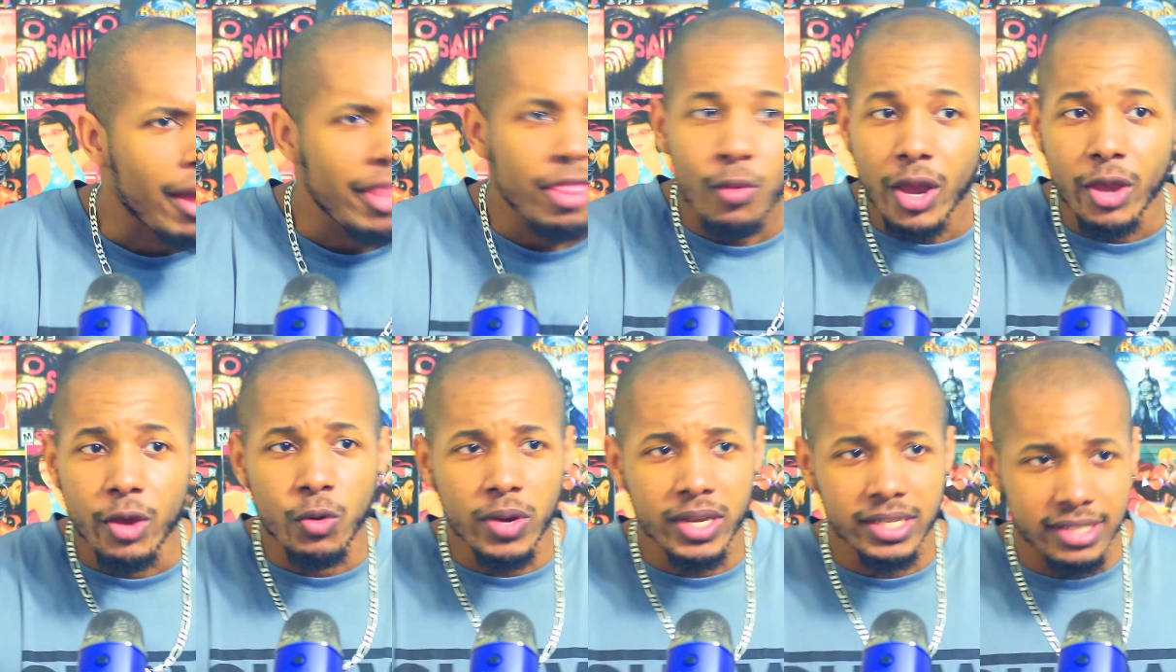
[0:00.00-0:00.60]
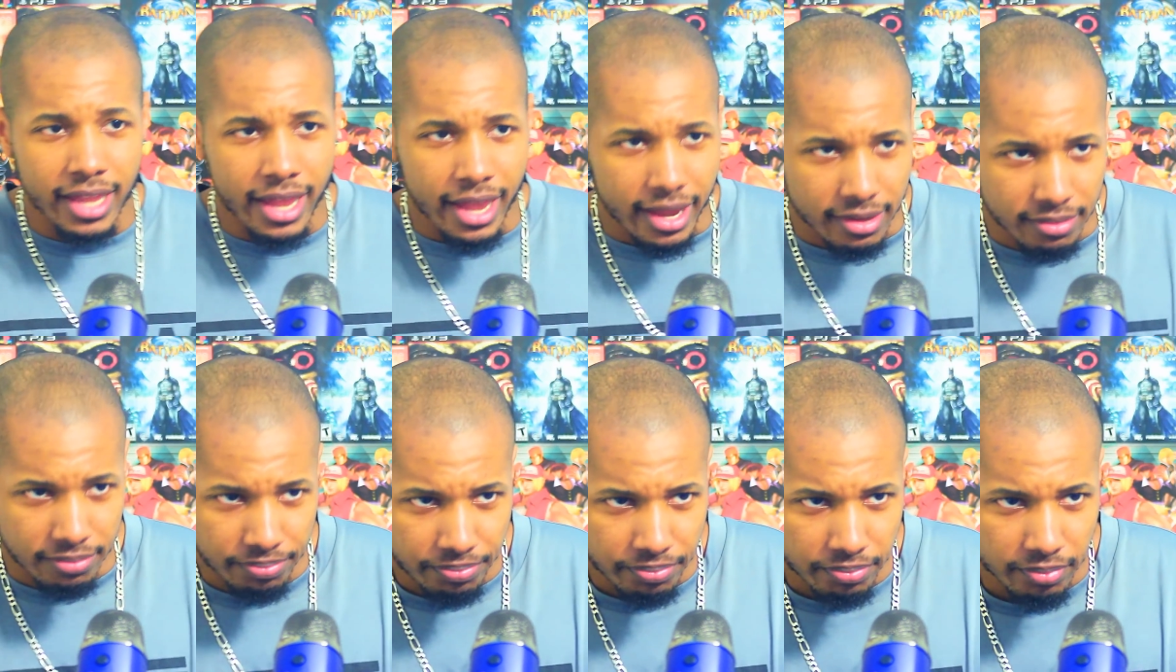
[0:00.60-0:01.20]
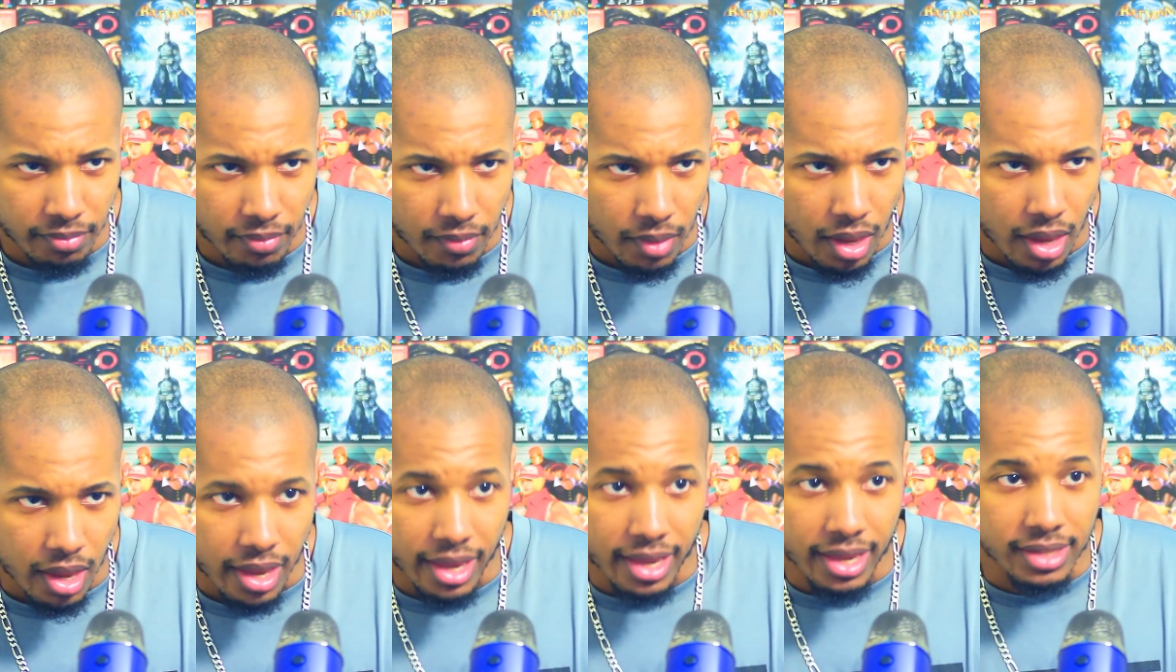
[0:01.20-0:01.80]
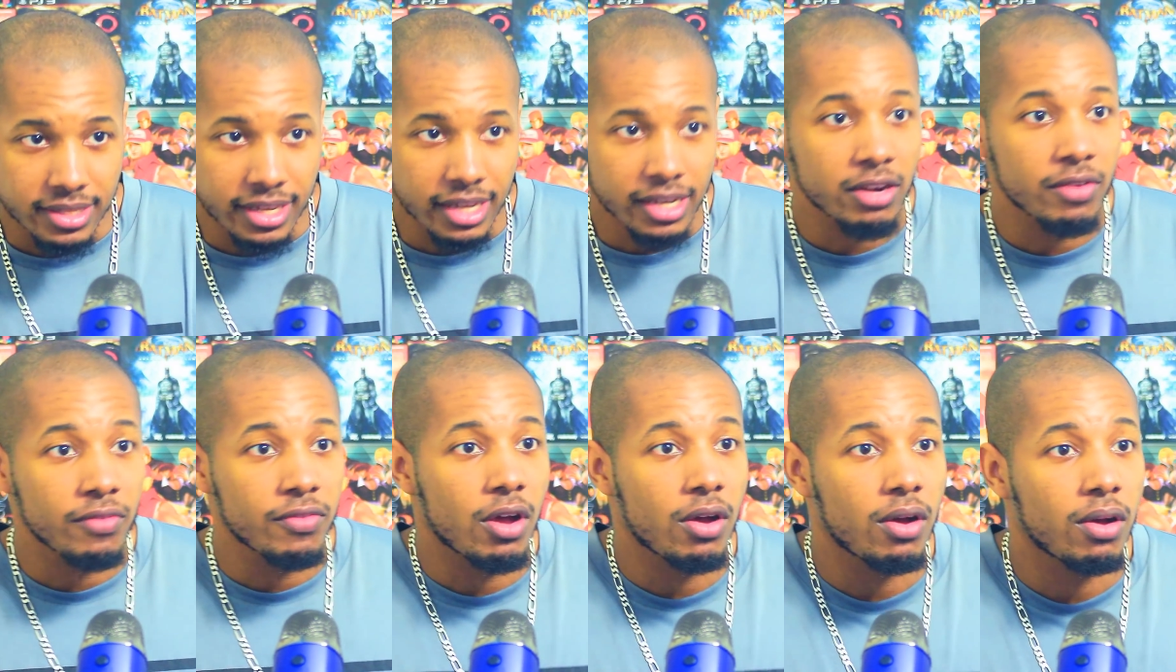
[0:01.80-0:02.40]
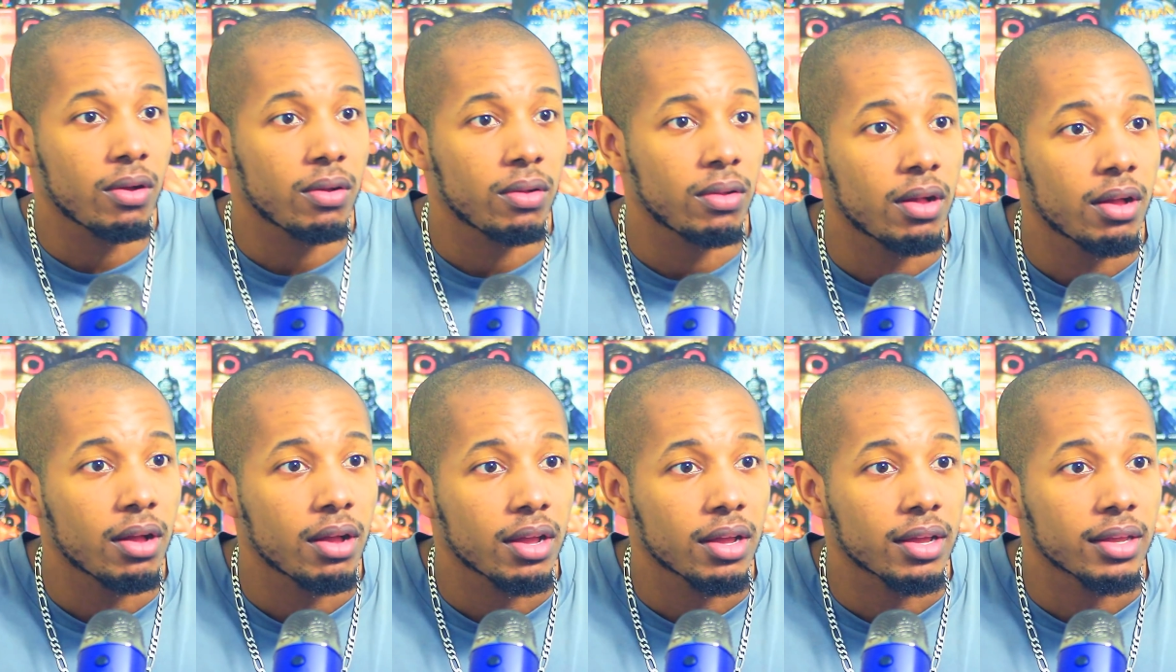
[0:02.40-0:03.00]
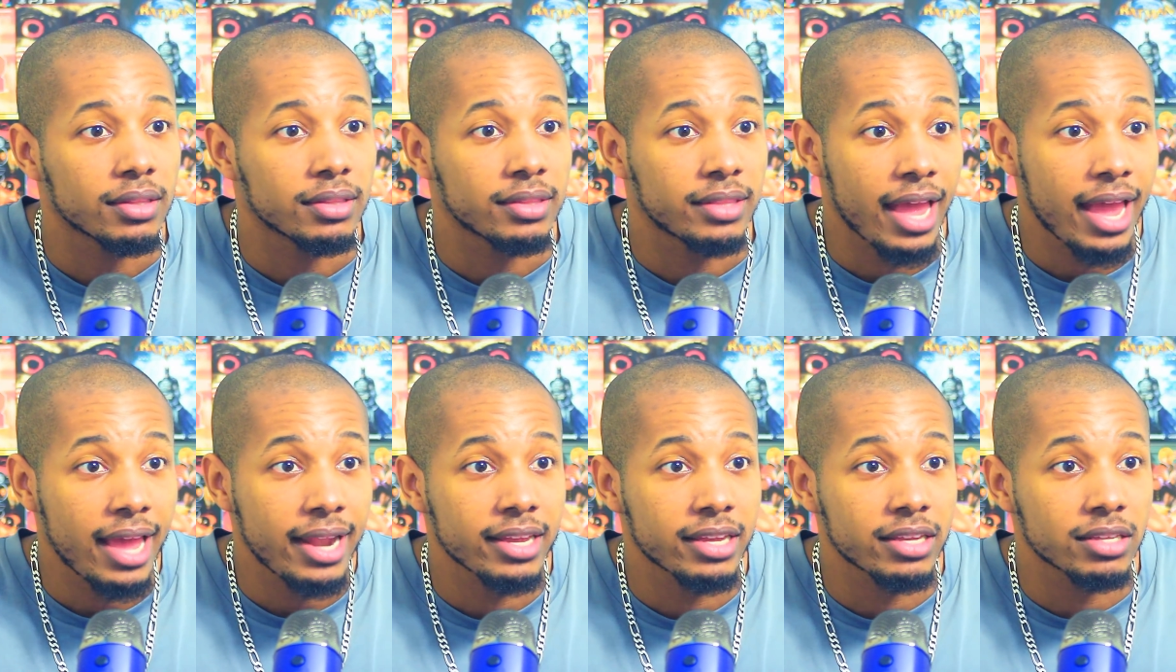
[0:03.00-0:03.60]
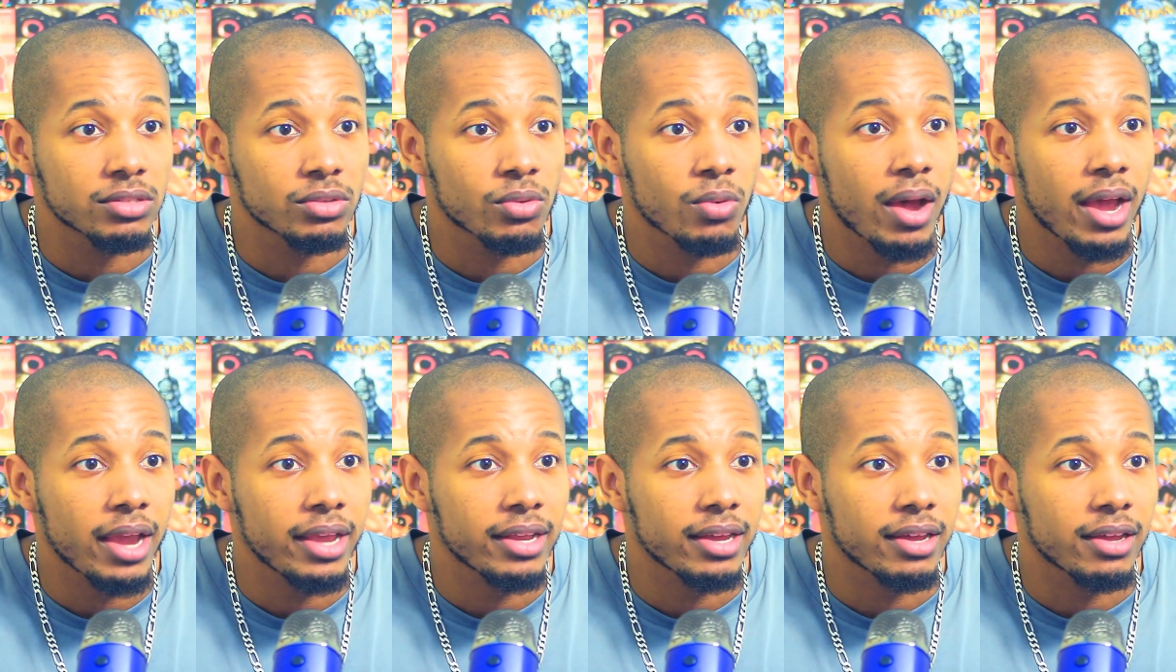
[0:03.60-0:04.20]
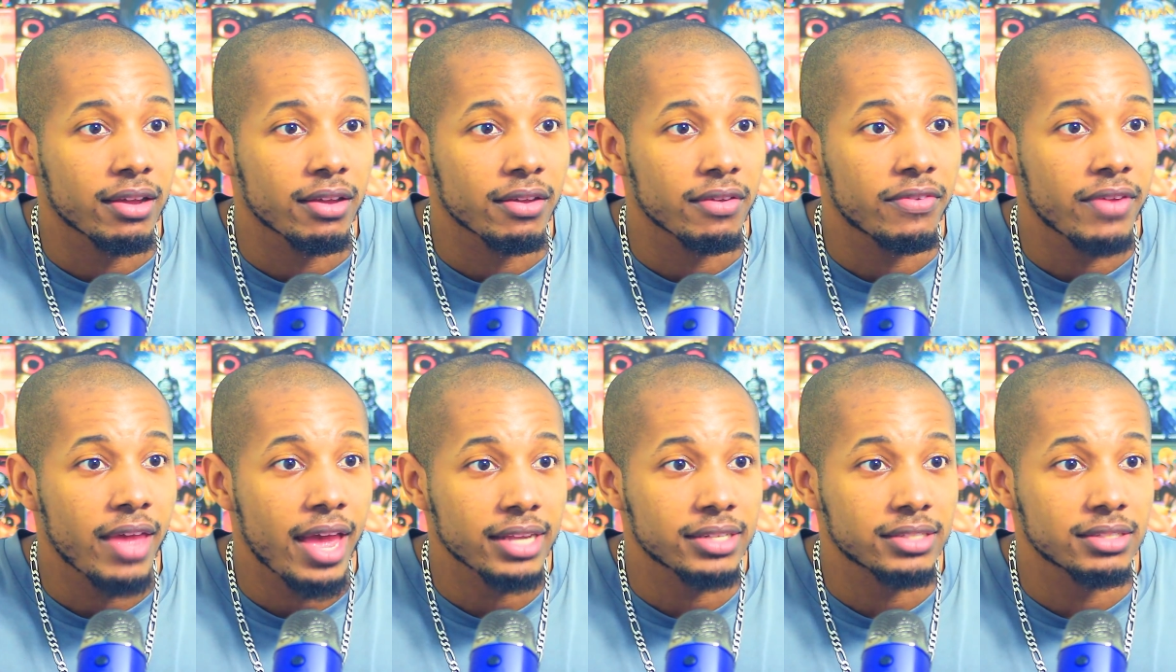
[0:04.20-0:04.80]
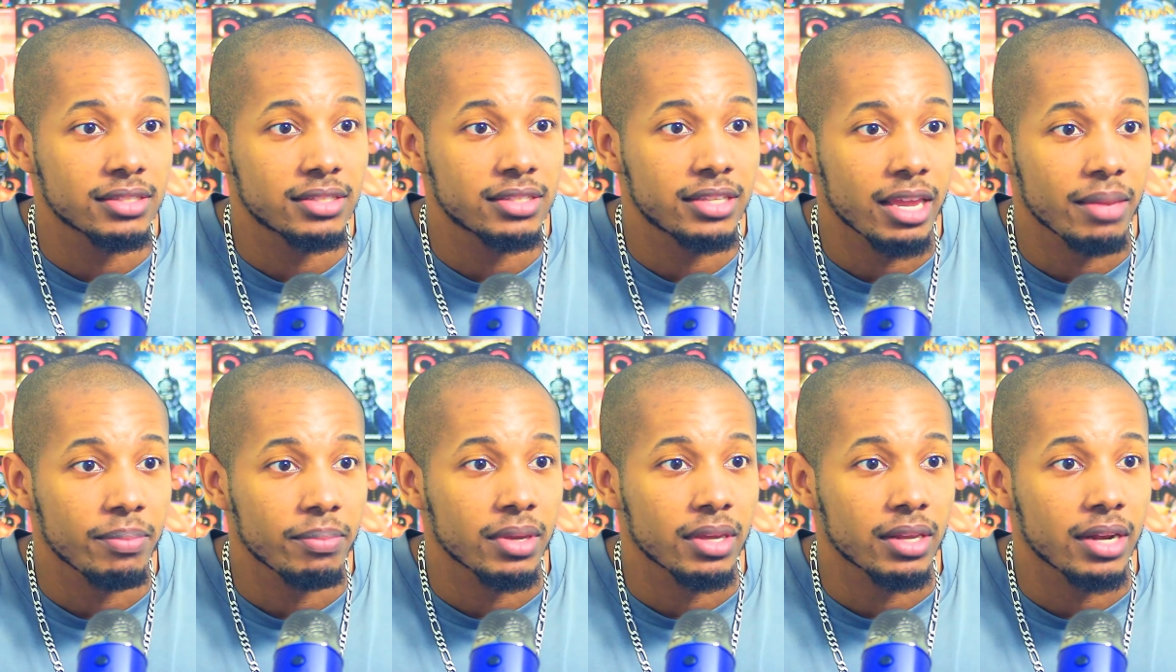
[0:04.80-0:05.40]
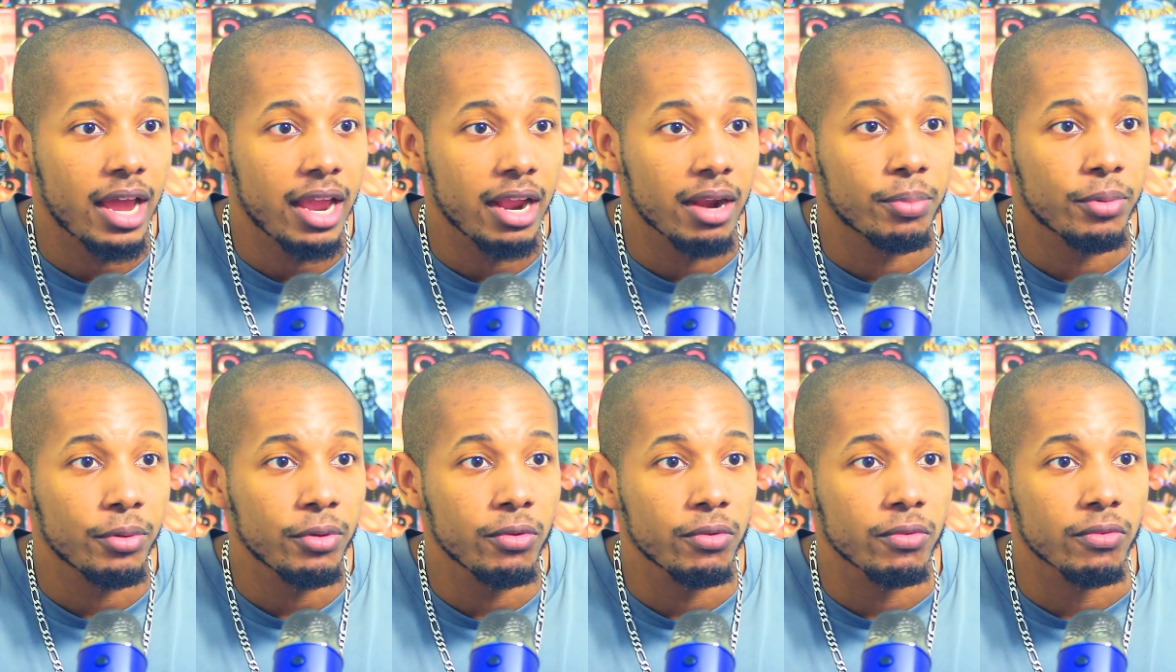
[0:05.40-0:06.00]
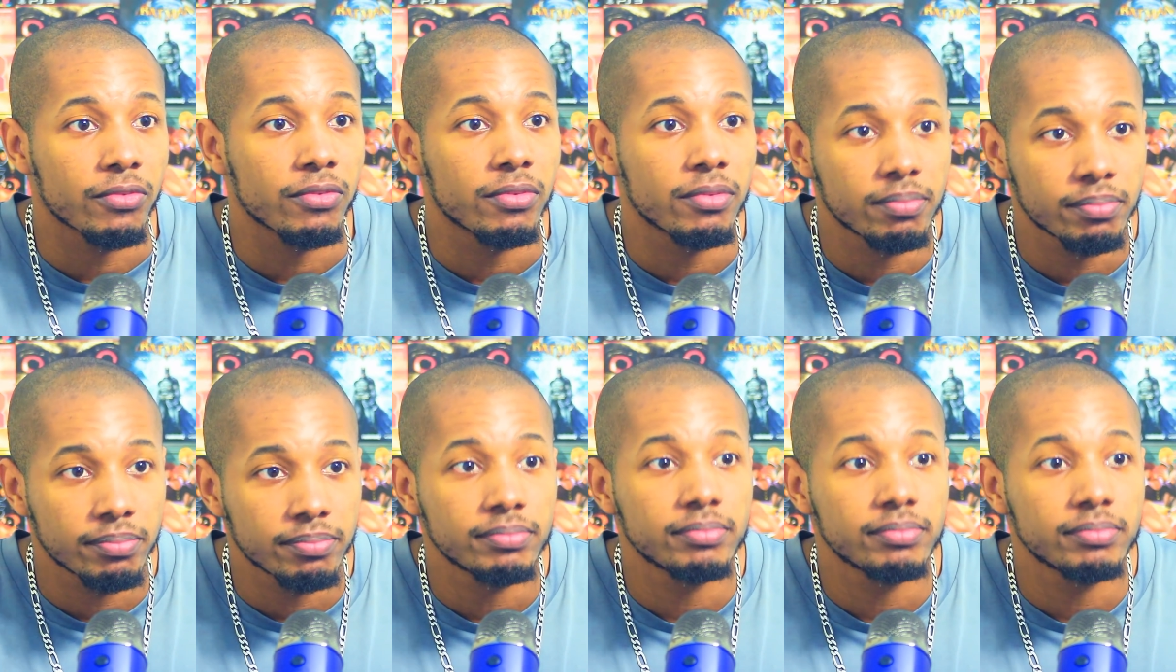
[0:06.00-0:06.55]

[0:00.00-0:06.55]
By the way, who is that? And second of all, that is quite a fashion statement. I approve.